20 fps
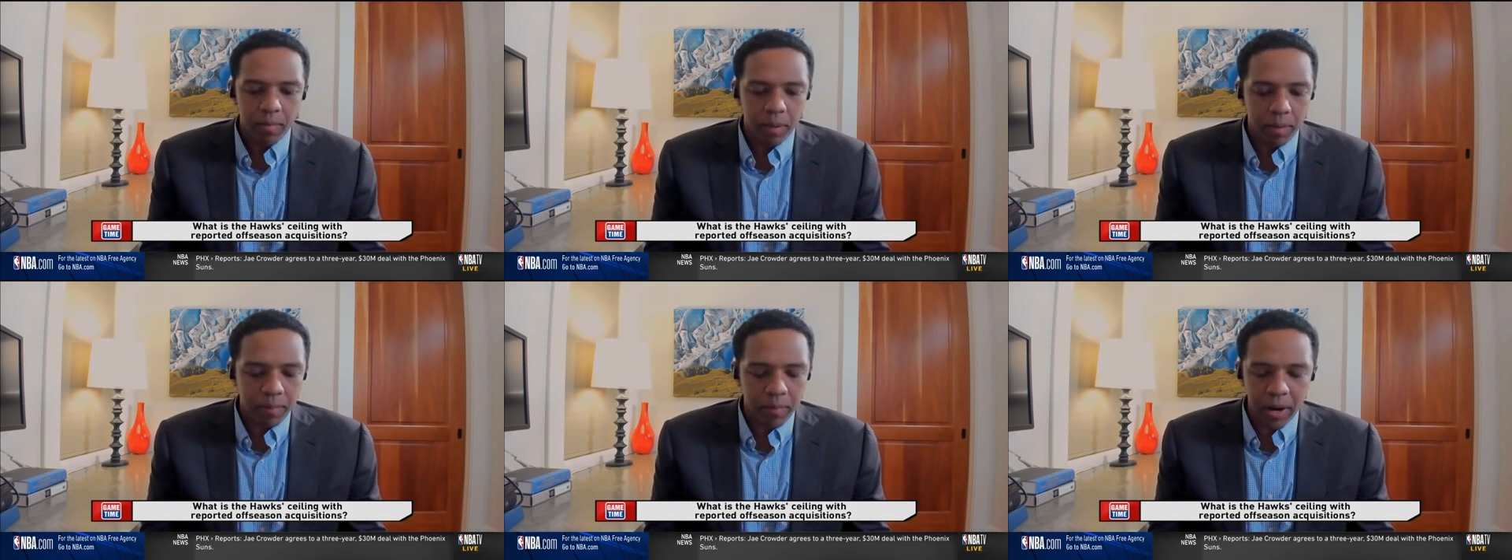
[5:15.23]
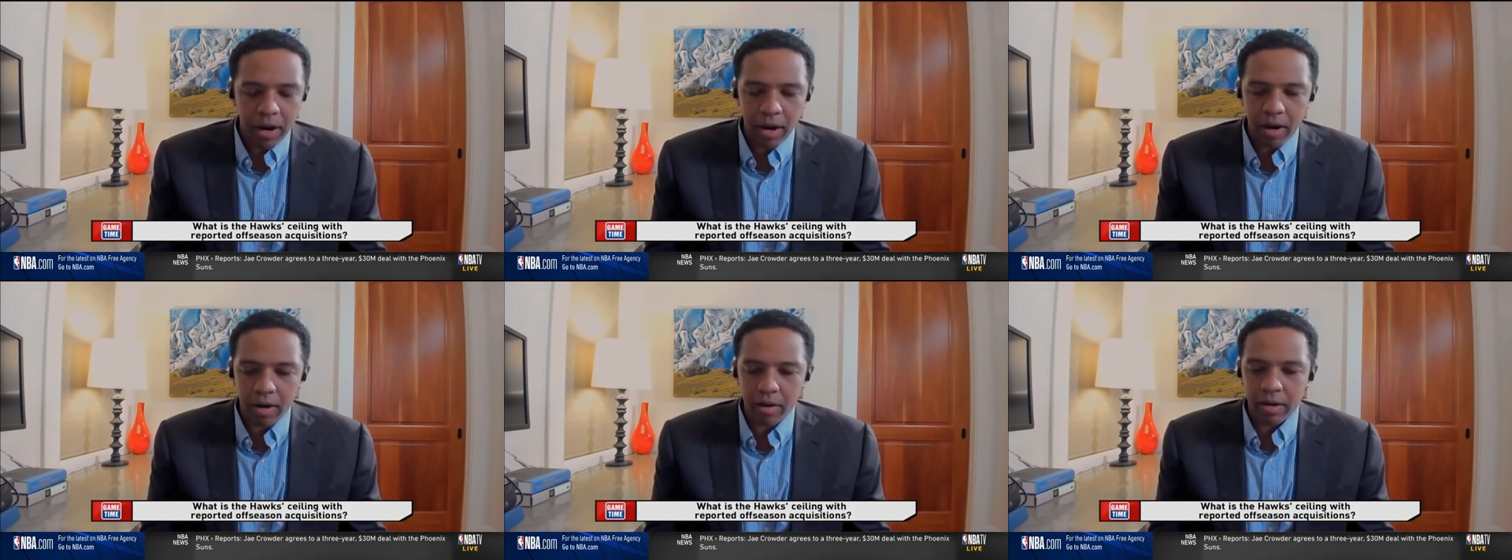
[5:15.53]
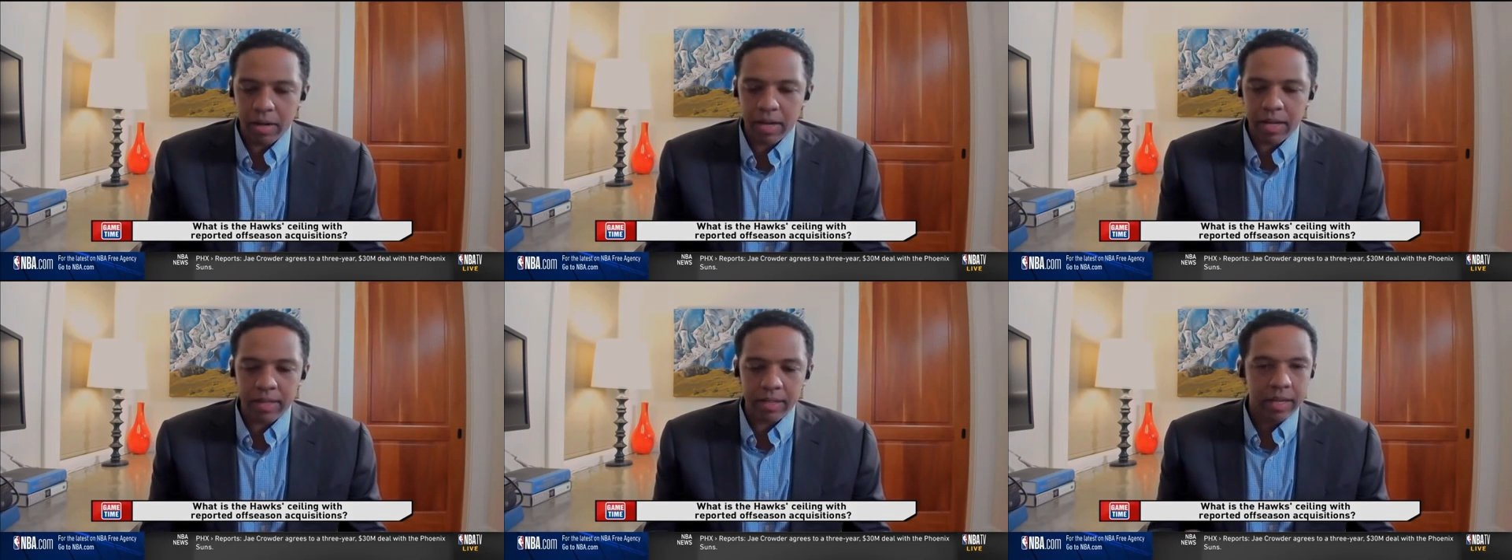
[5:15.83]

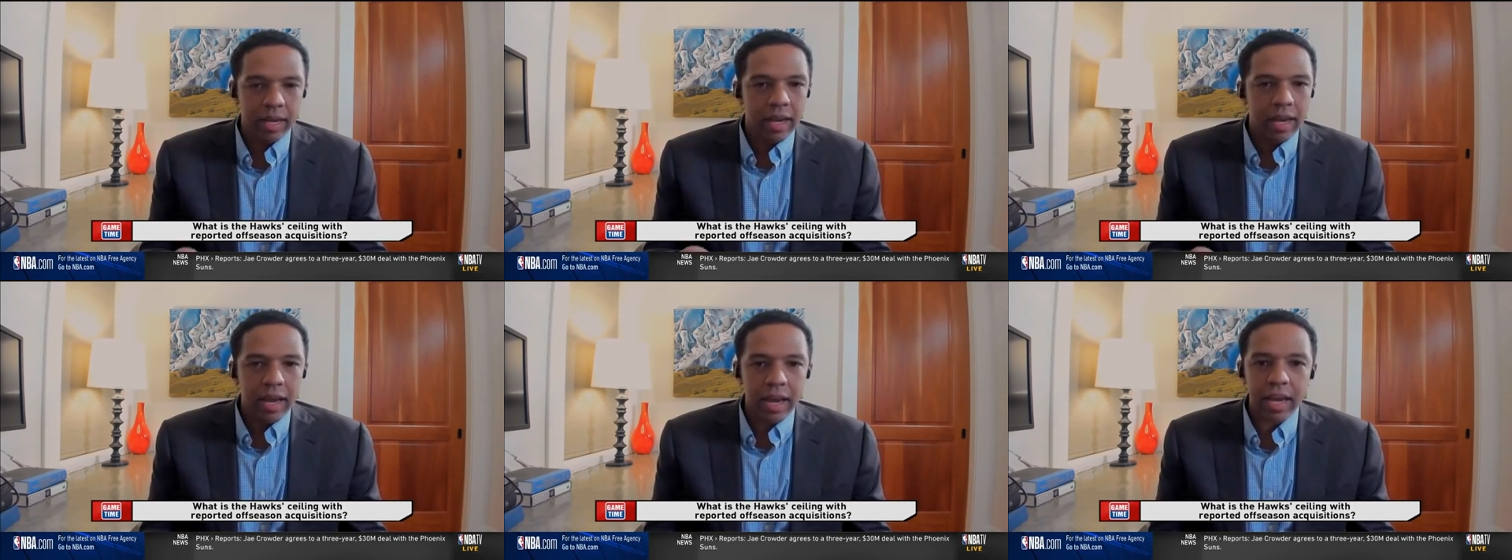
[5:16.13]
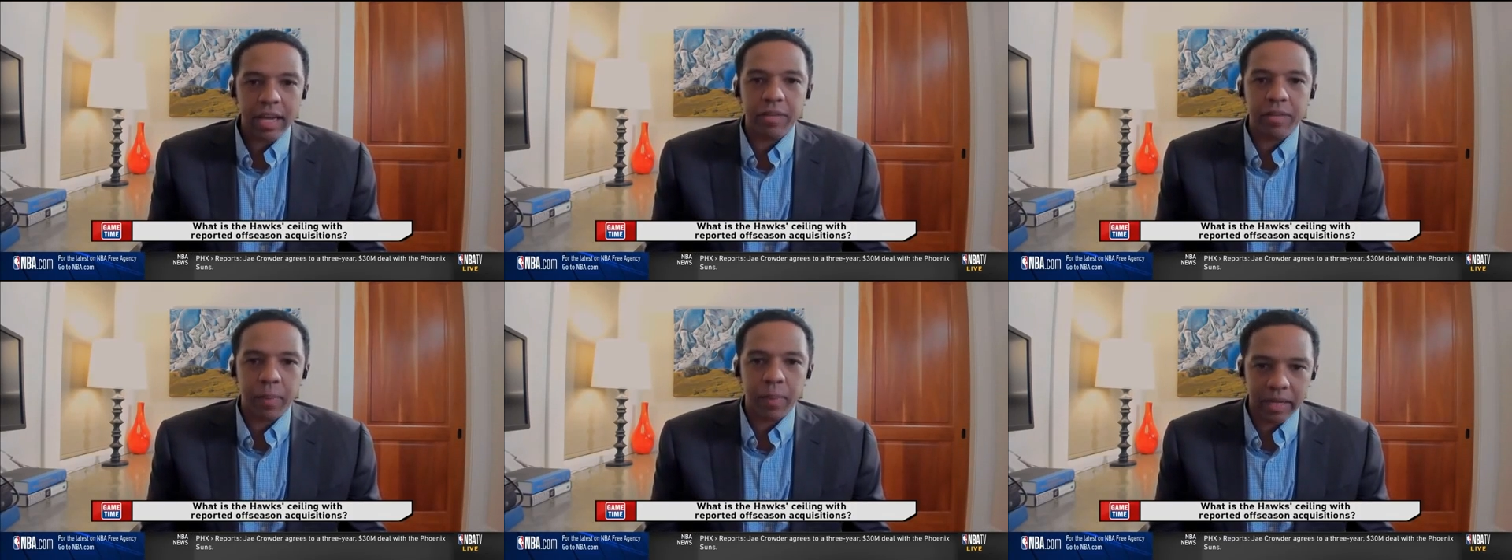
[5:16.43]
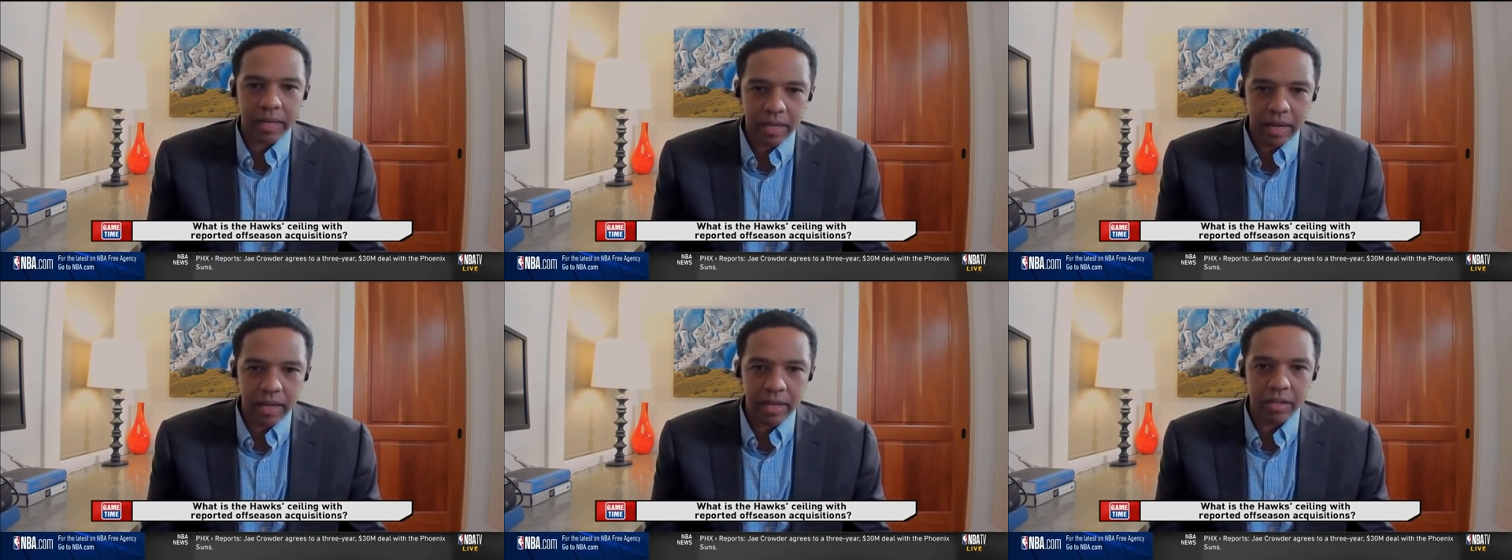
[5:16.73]
preparedness,
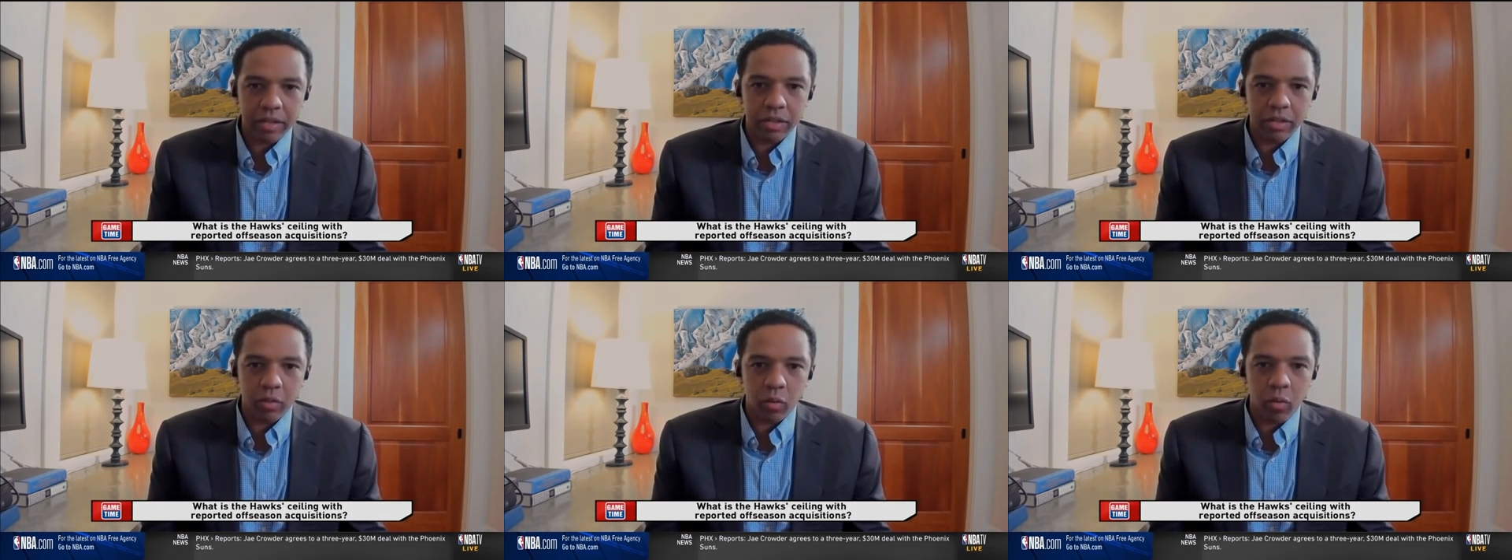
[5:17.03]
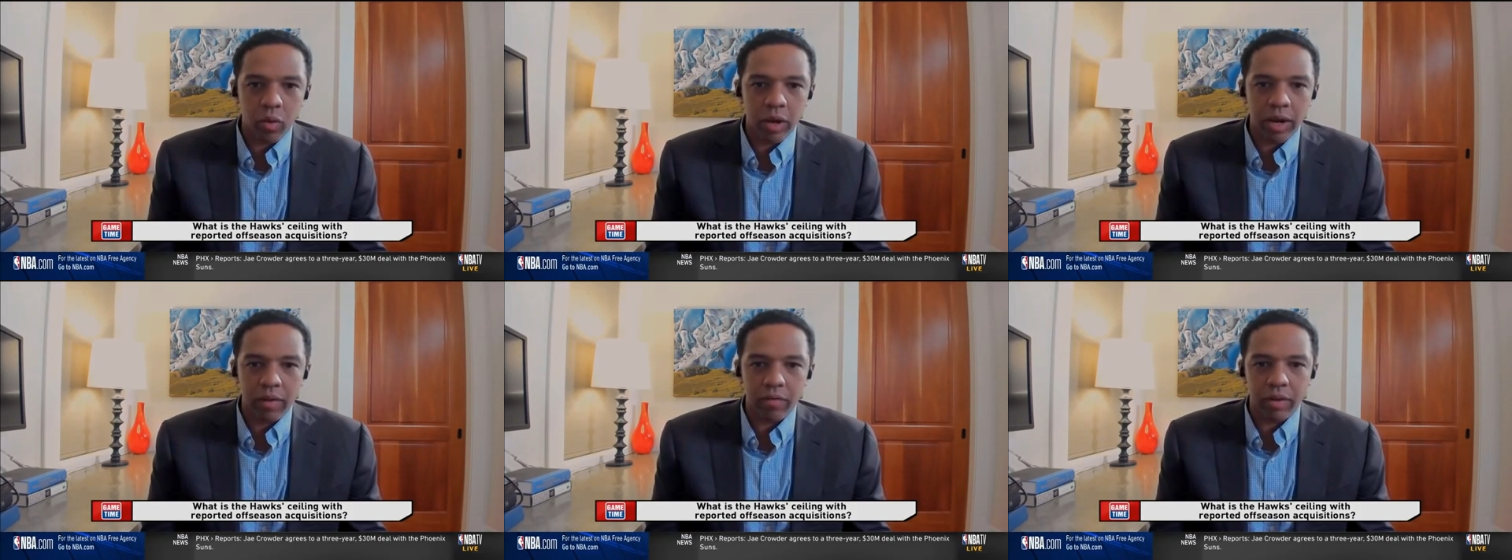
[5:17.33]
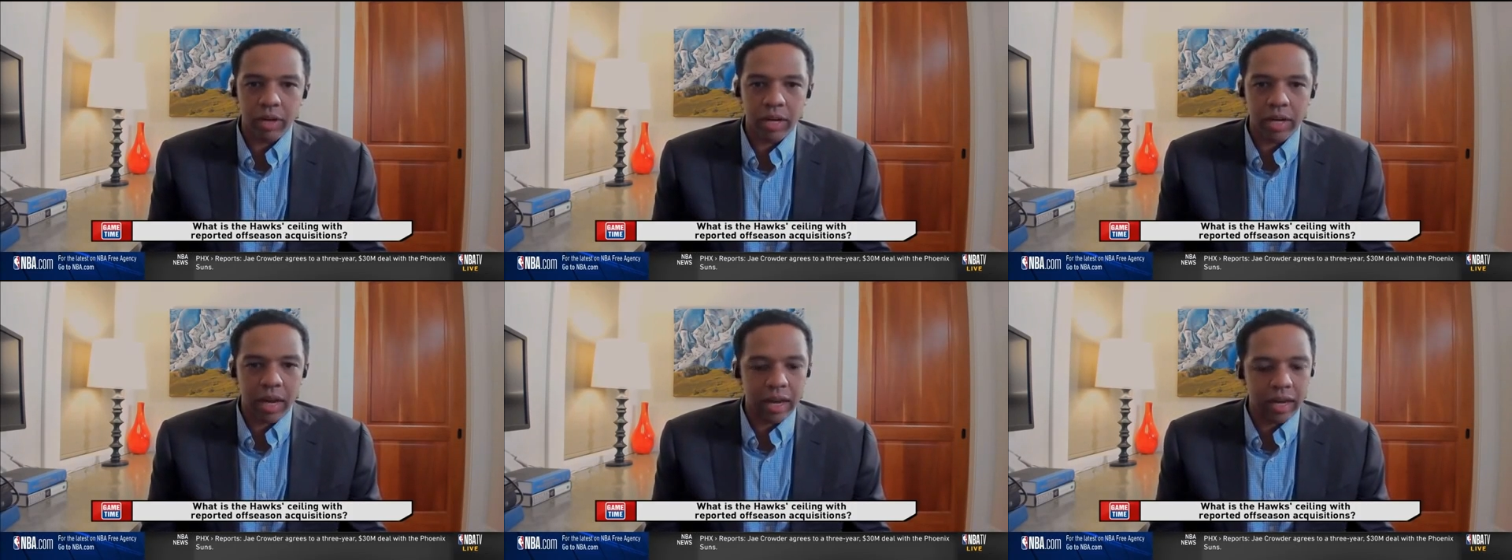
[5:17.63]
expectations to win
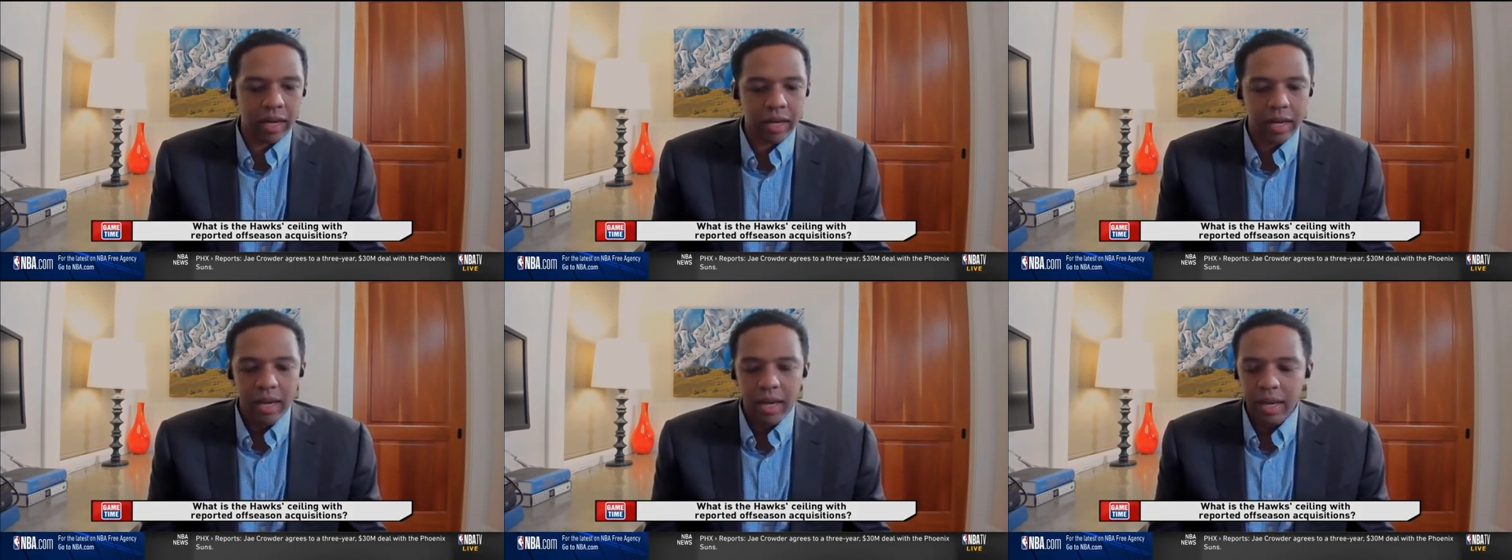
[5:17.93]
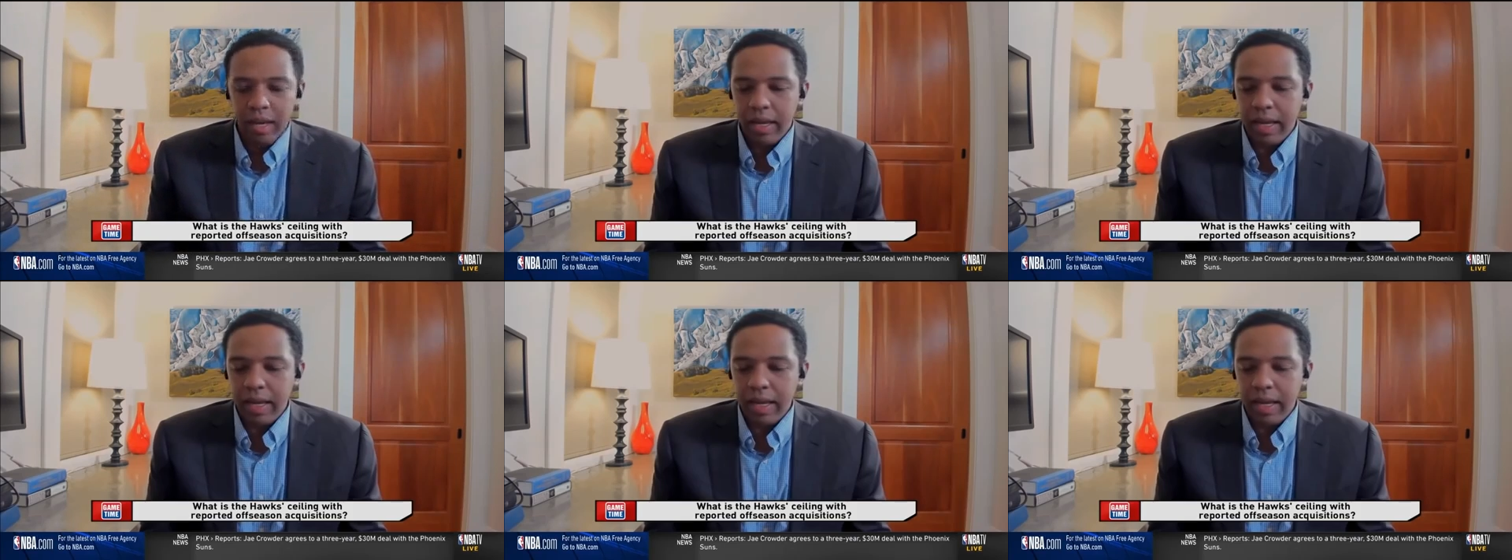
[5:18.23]
every night.